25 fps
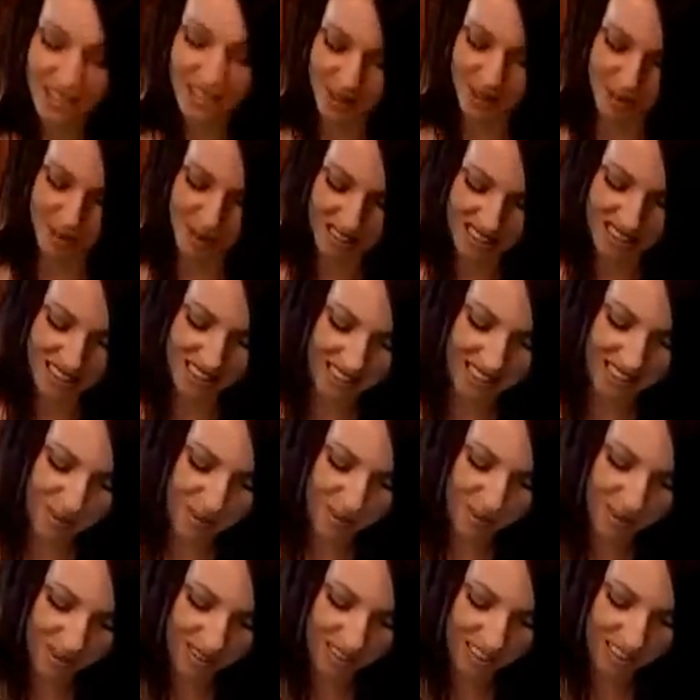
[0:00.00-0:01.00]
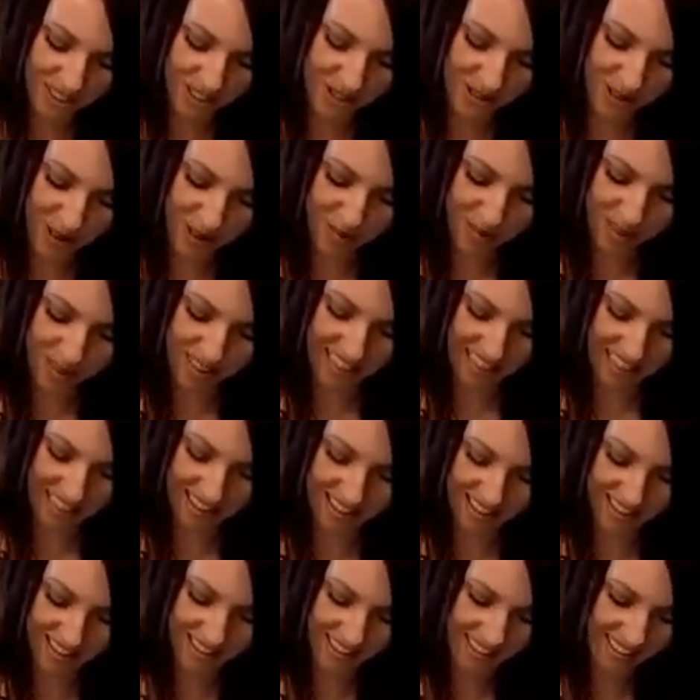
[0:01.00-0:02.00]
as we assemble these shrimp
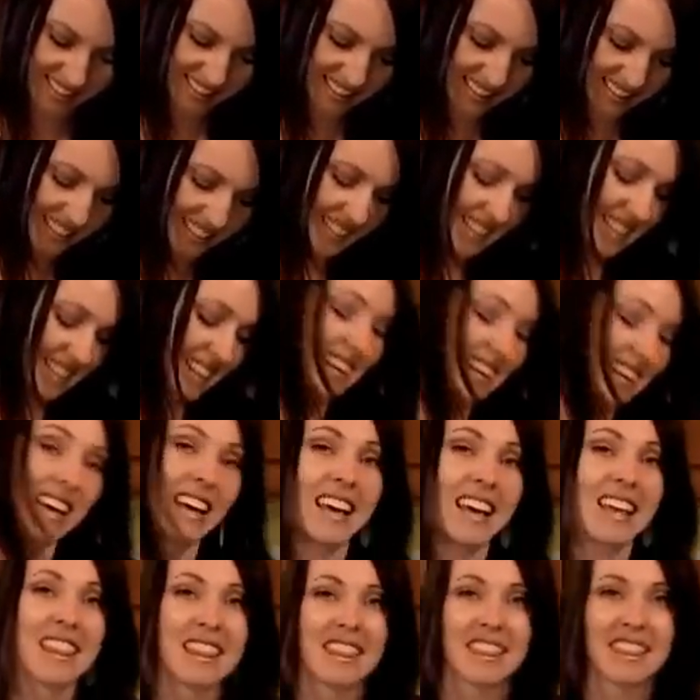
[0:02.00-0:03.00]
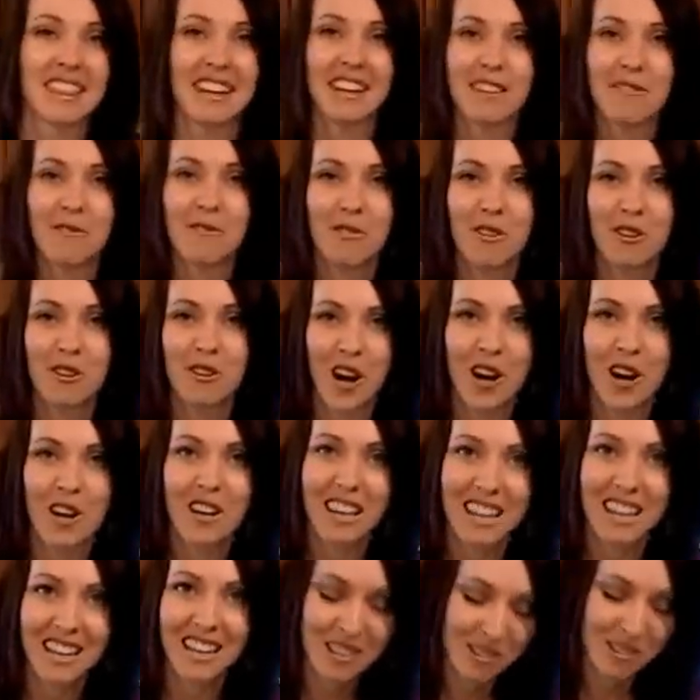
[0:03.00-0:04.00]
together. And then for
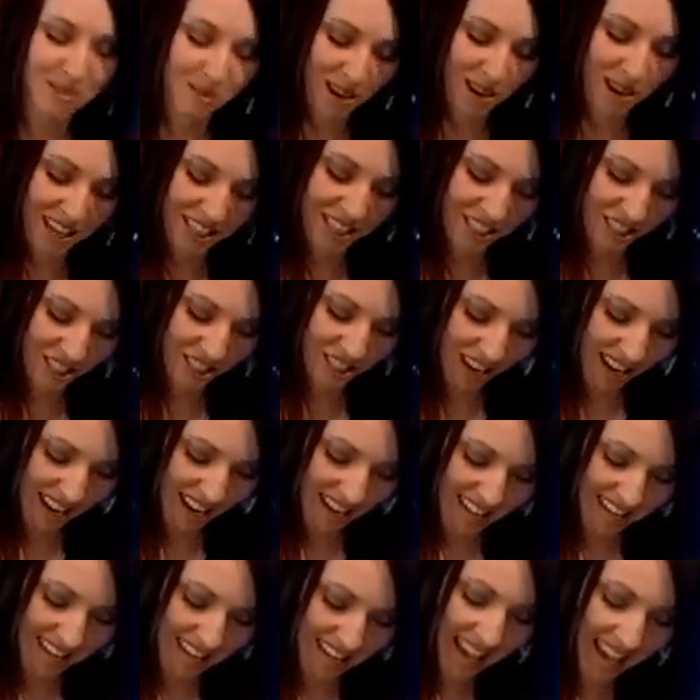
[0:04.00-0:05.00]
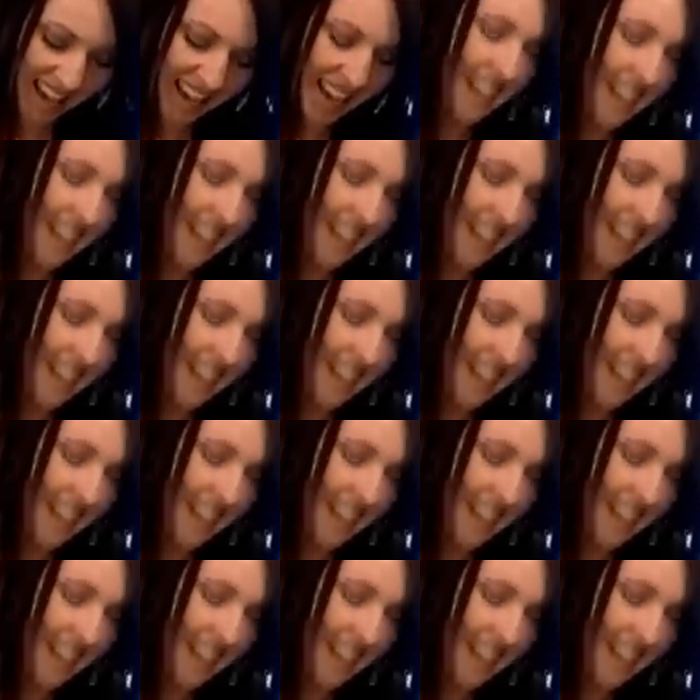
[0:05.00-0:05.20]
our egg wash, I